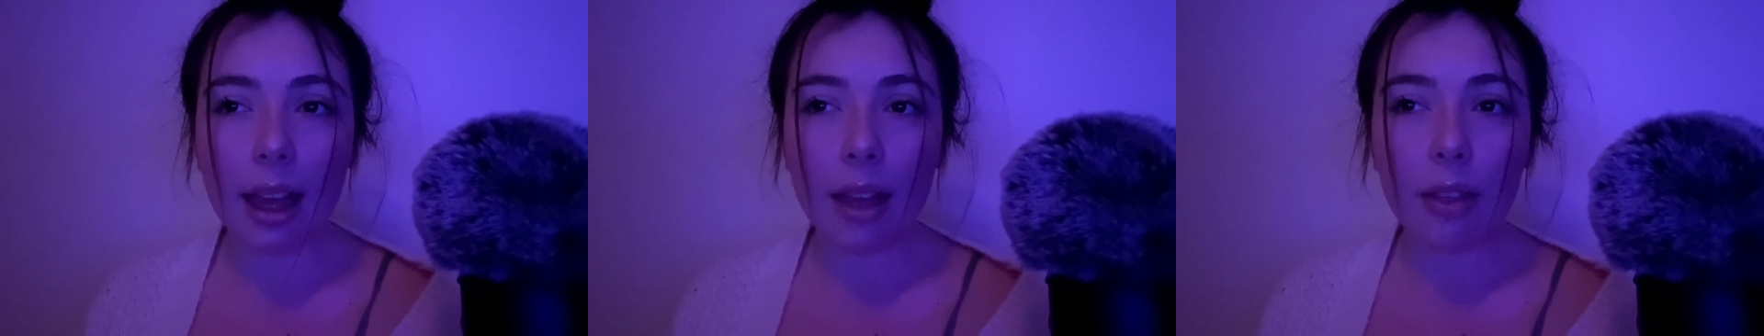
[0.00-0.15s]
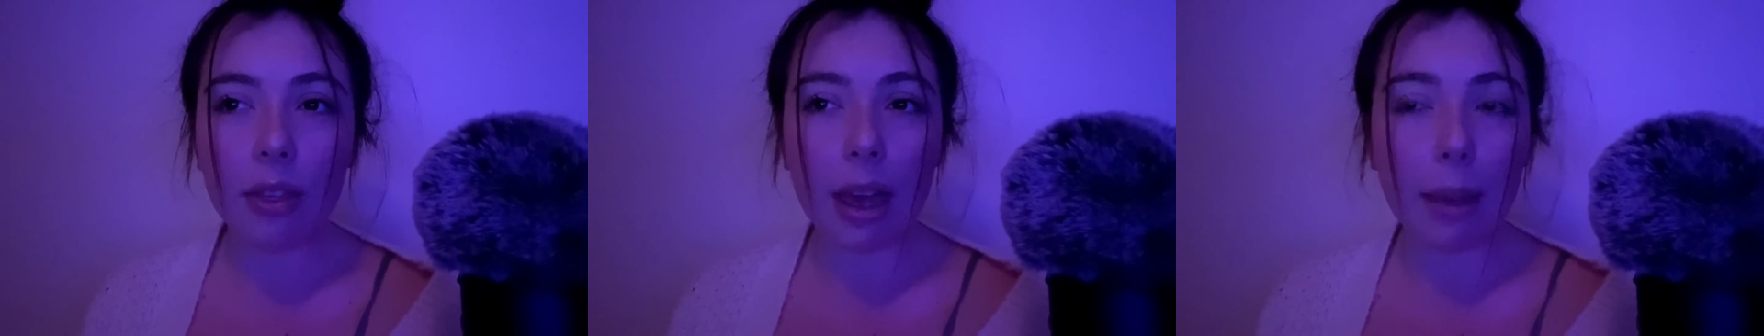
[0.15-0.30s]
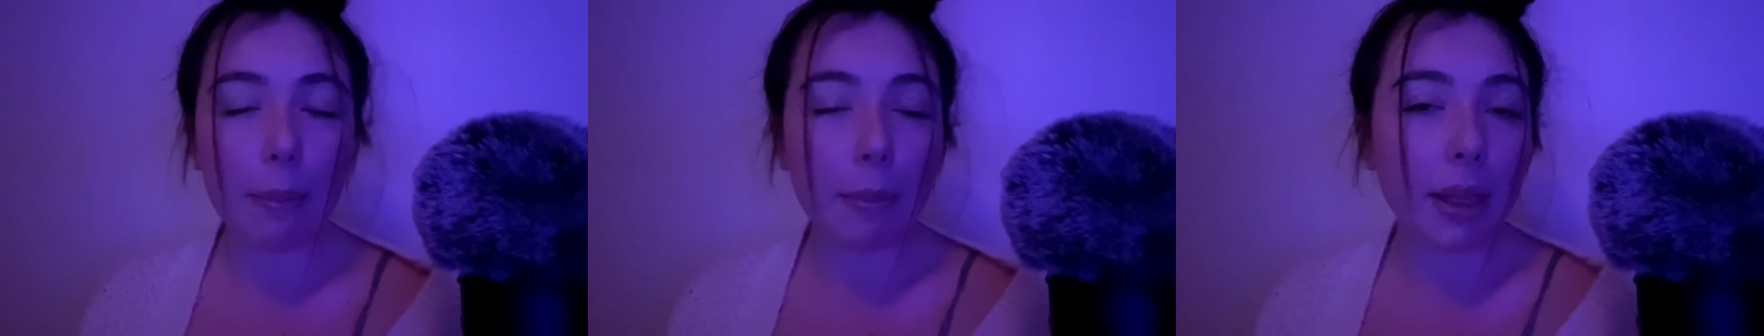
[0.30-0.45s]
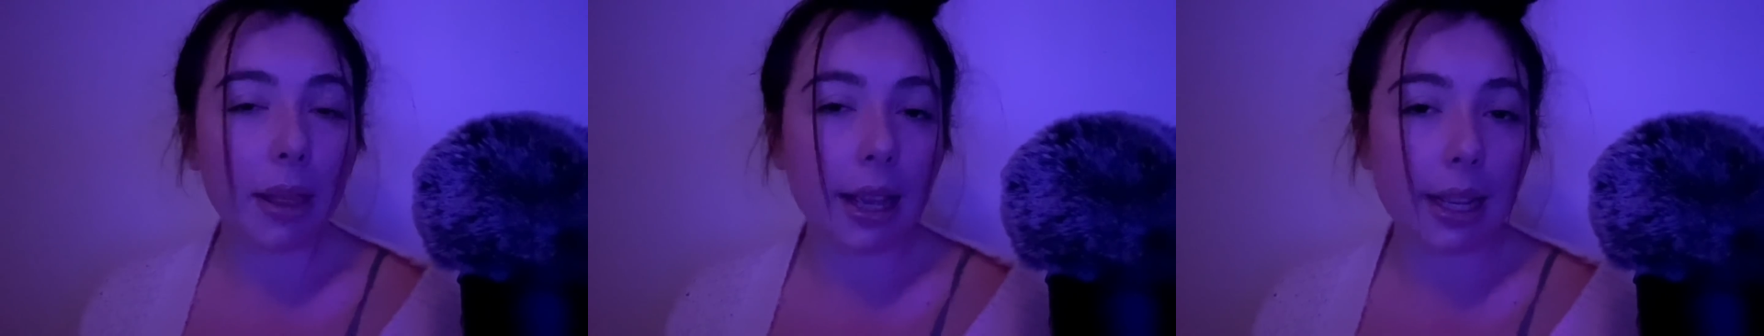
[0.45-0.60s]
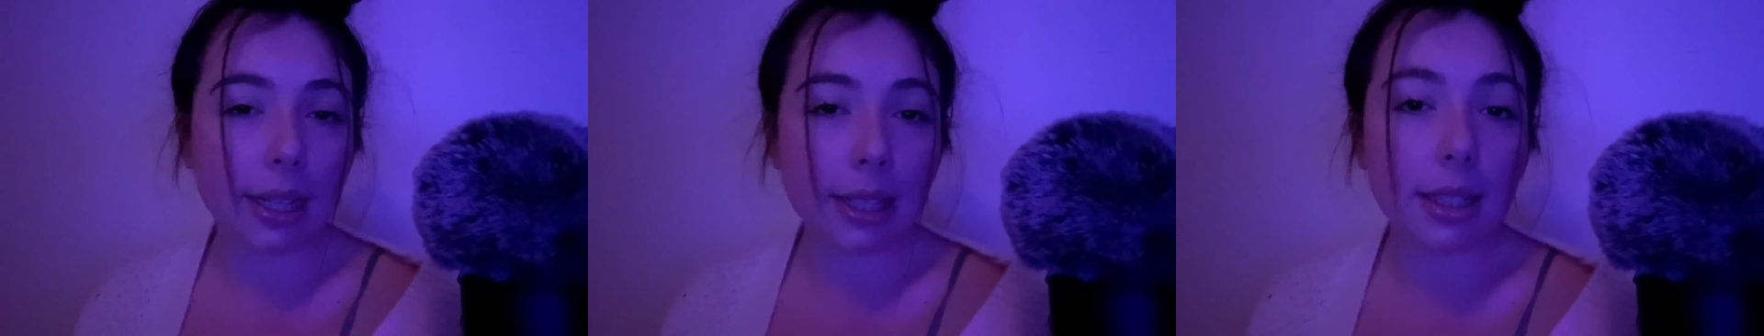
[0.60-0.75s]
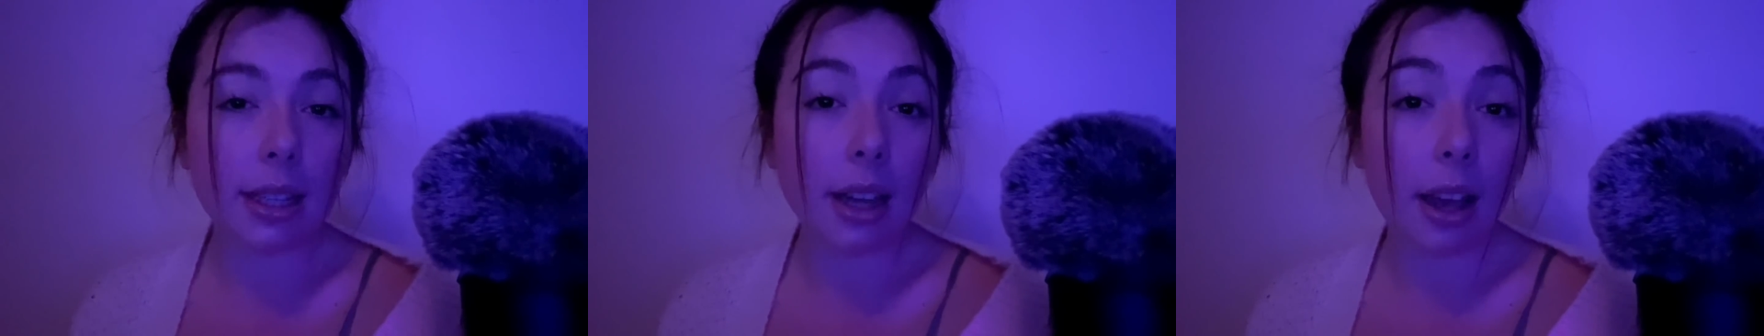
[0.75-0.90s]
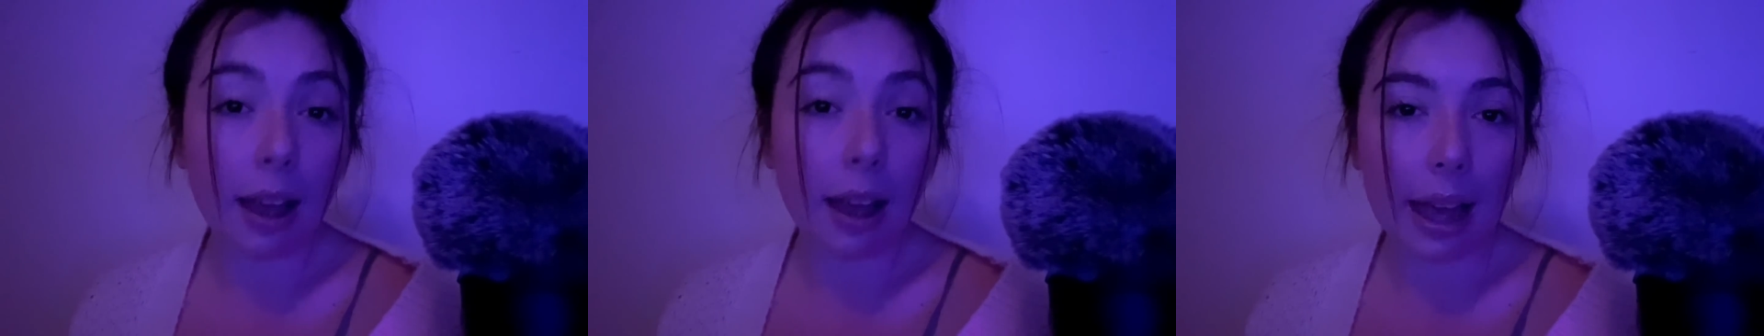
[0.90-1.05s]
they
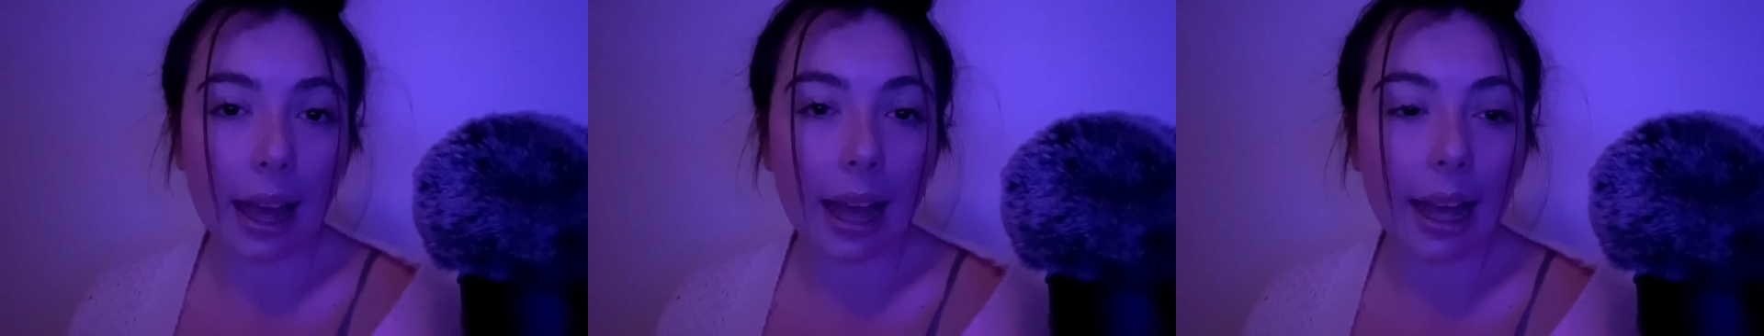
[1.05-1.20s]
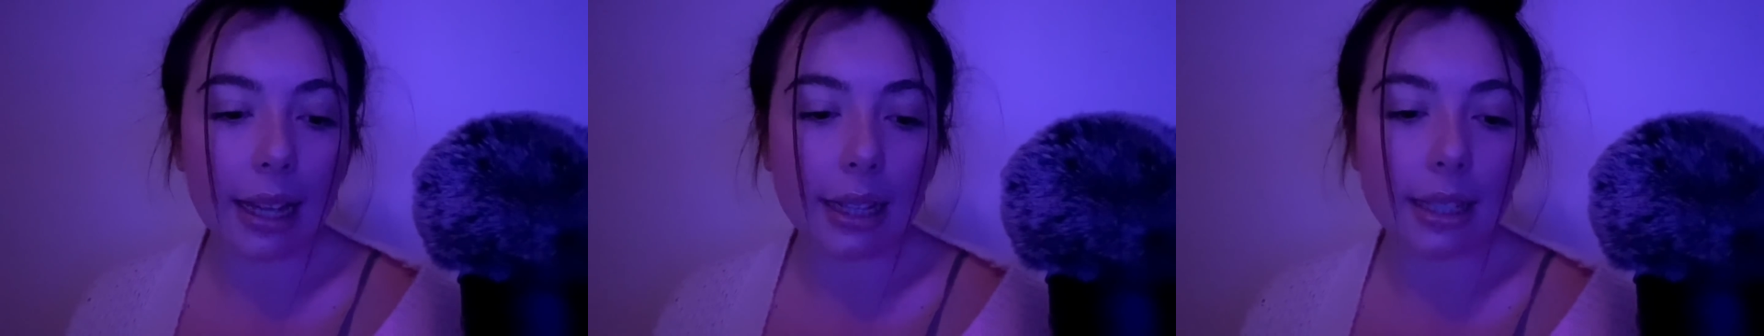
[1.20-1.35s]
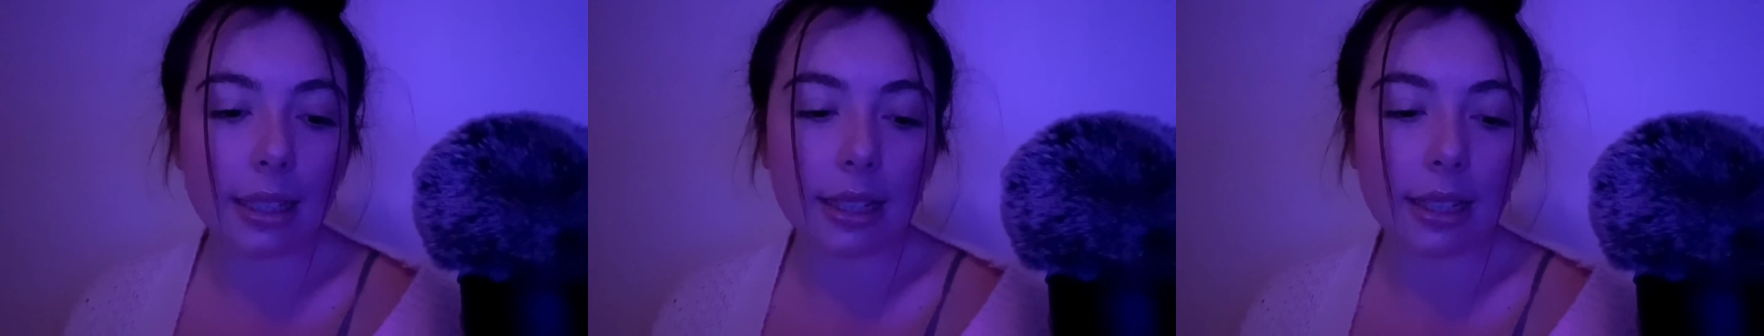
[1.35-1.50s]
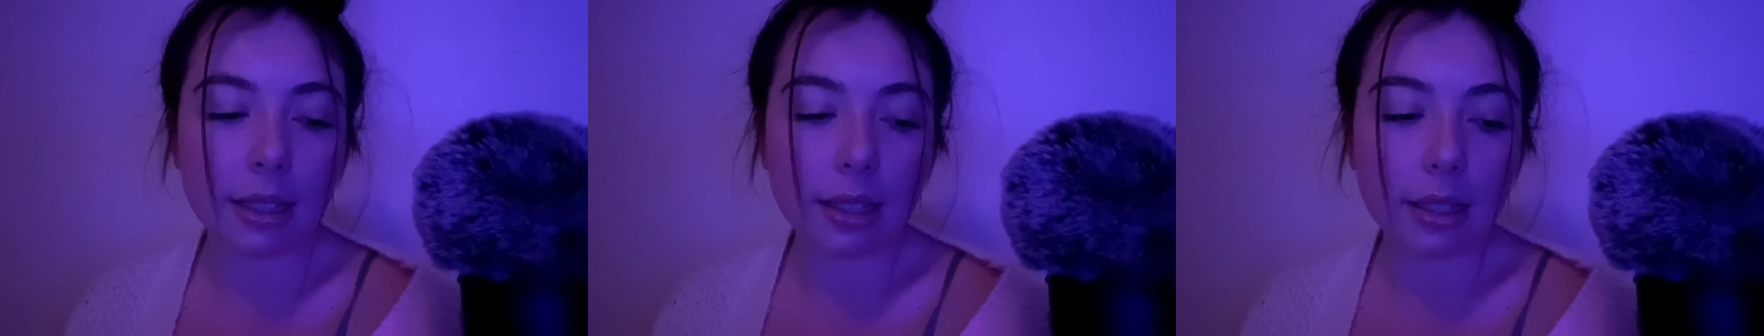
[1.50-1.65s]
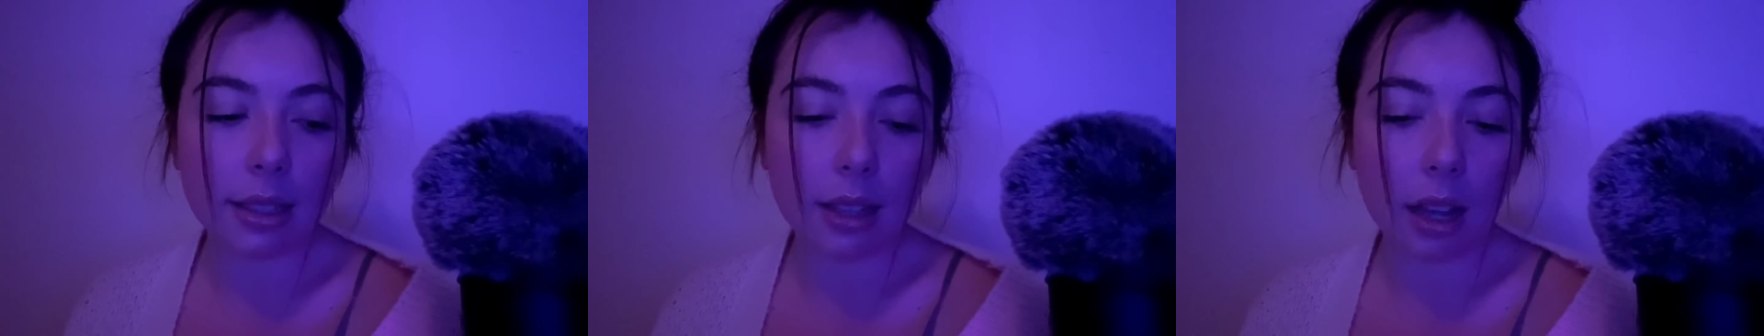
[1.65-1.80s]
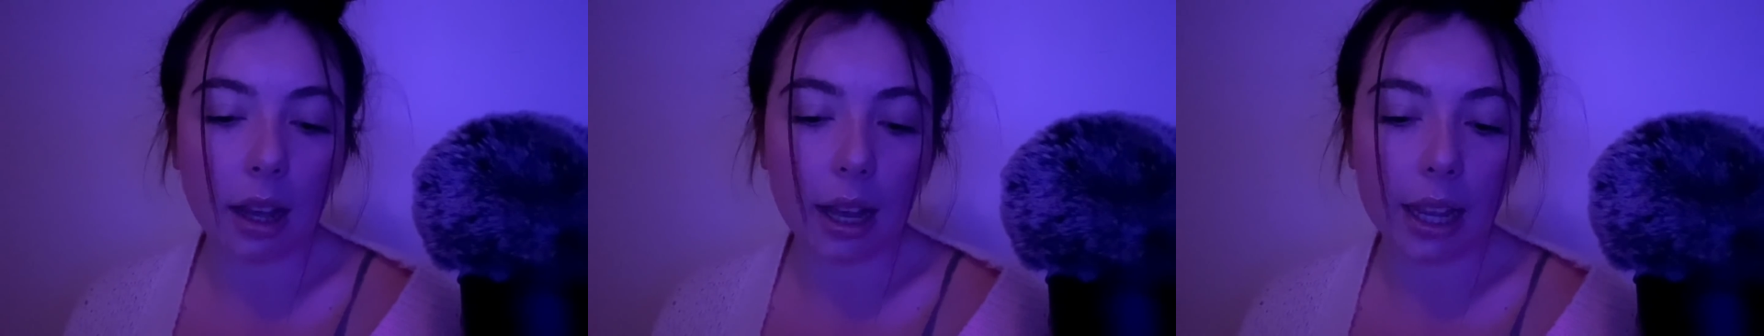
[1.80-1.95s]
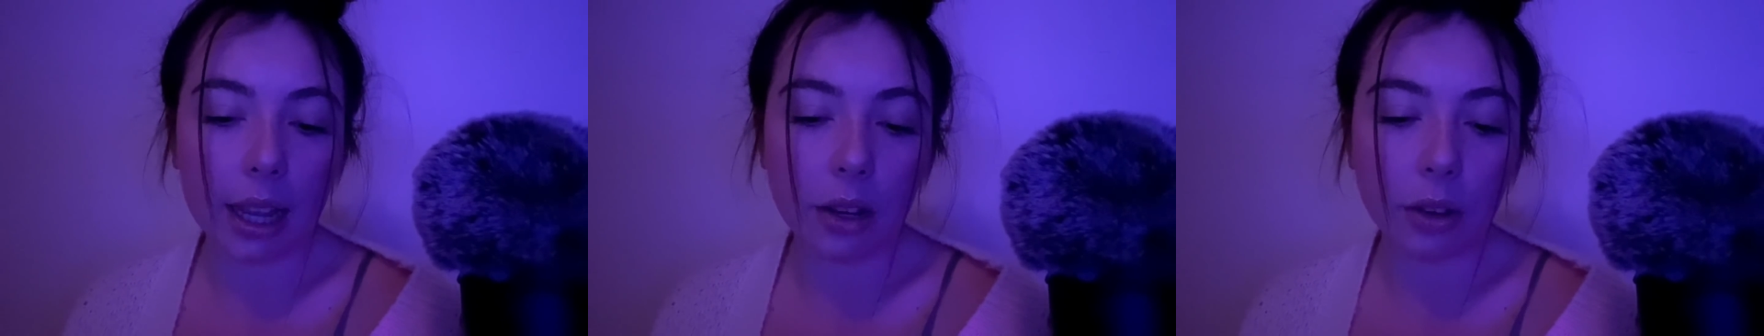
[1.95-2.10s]
placed her head
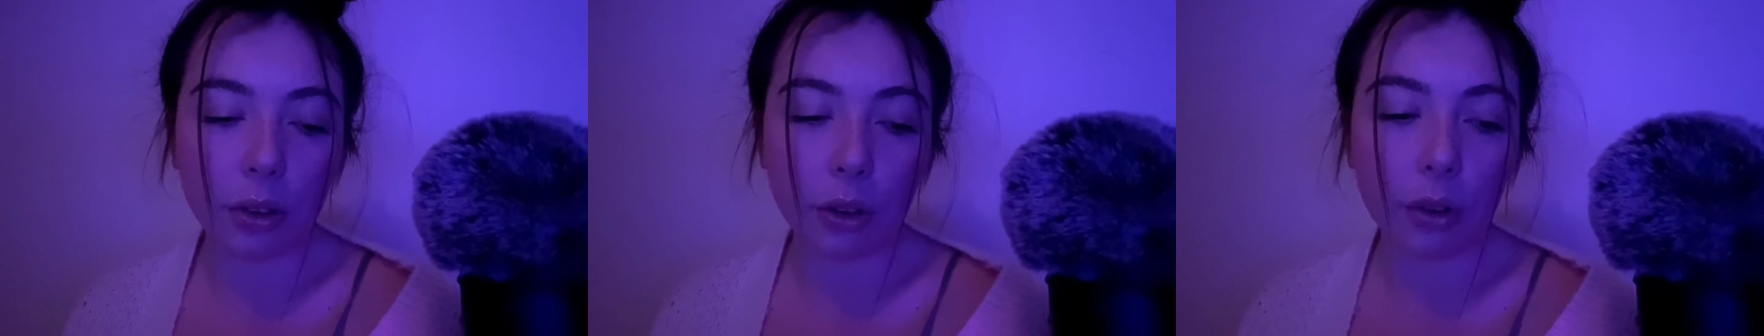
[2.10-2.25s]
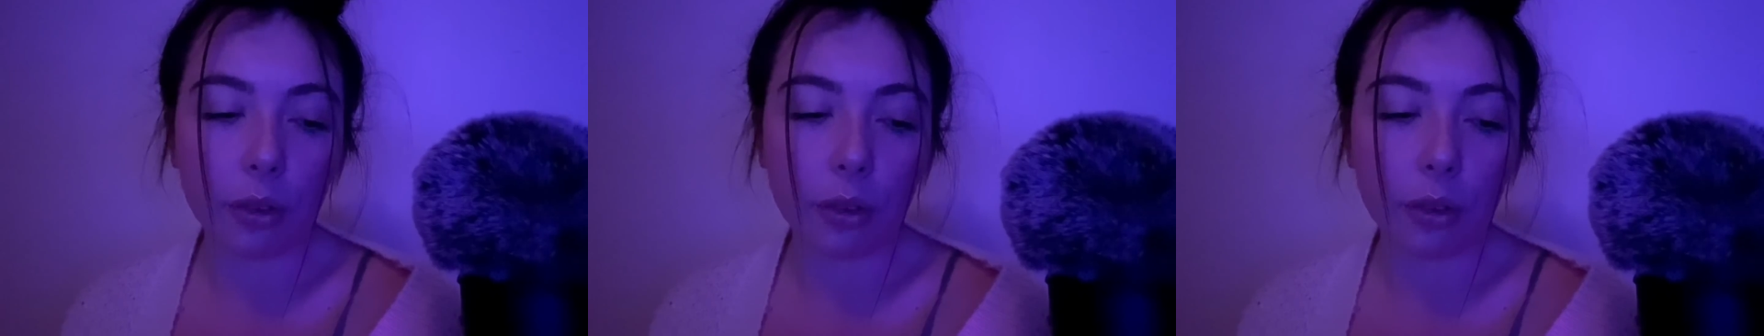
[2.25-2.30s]
inside